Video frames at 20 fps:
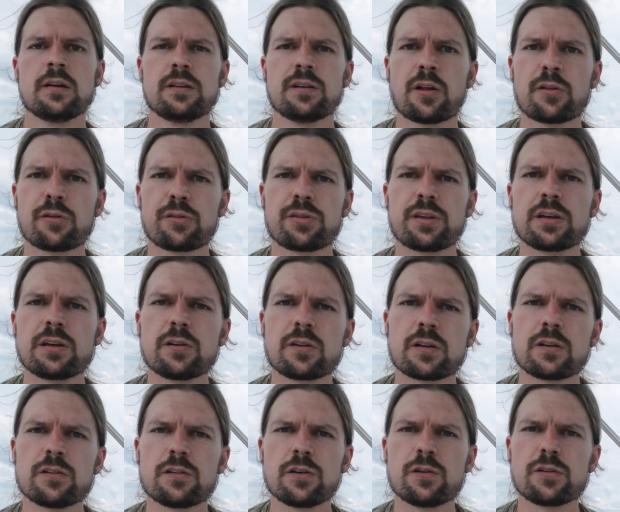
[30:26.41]
Another thing you
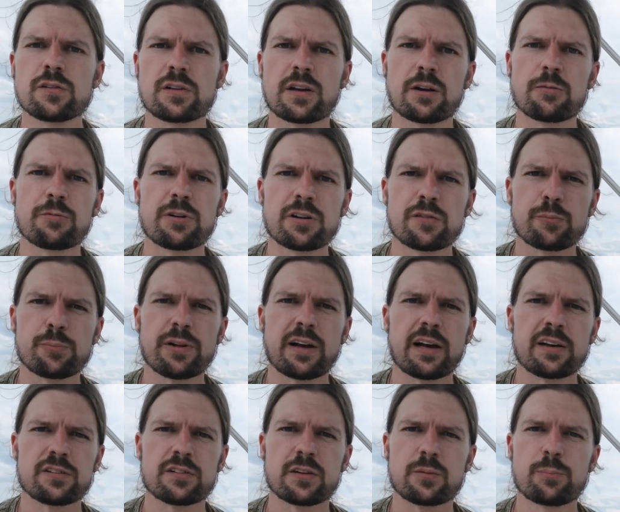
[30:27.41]
can do is get rid of
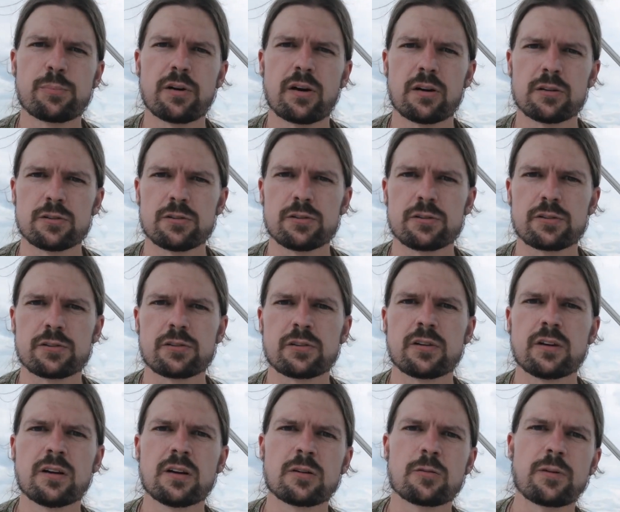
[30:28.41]
plastic bottles,
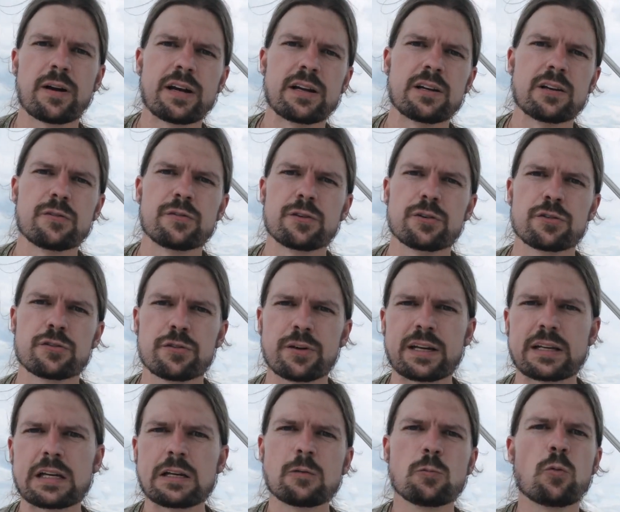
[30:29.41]
right? If you're
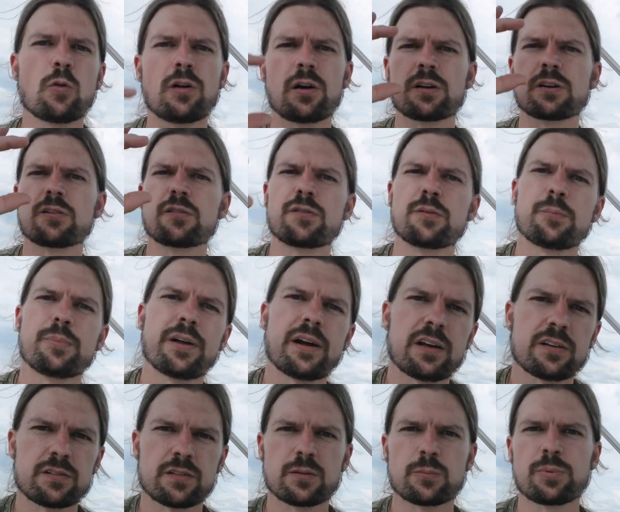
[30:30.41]
drinking water from
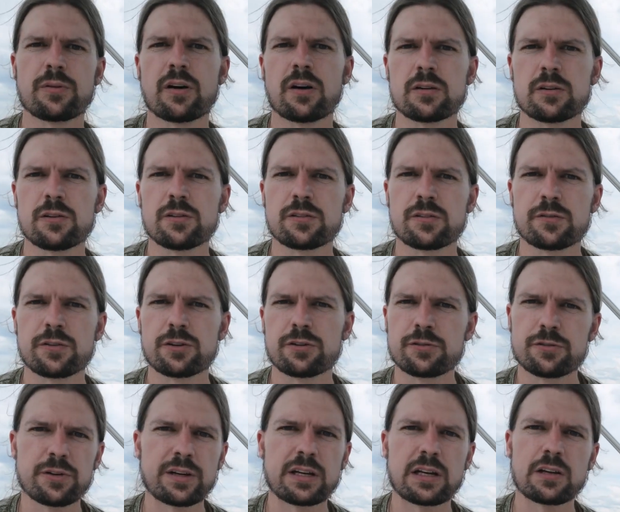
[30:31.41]
plastic bottles, if you're
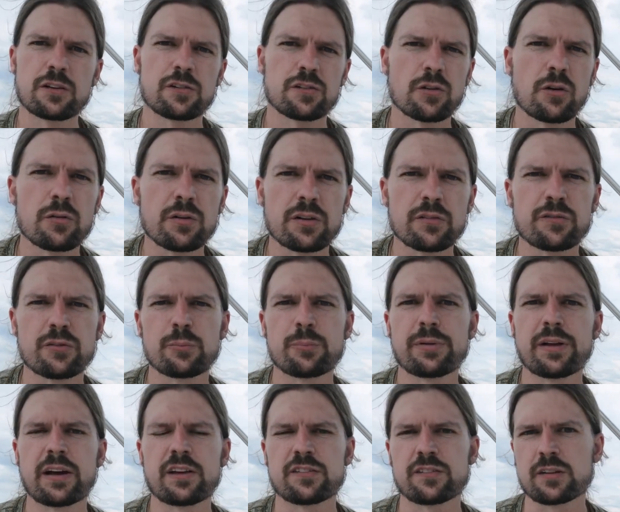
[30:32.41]
drinking soda from
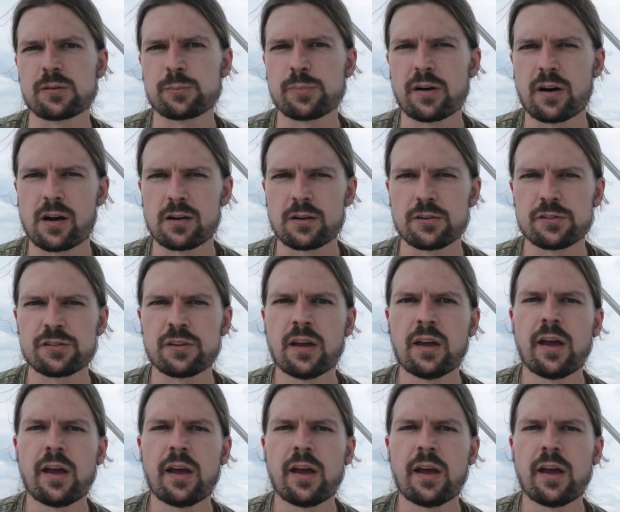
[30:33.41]
plastic bottles,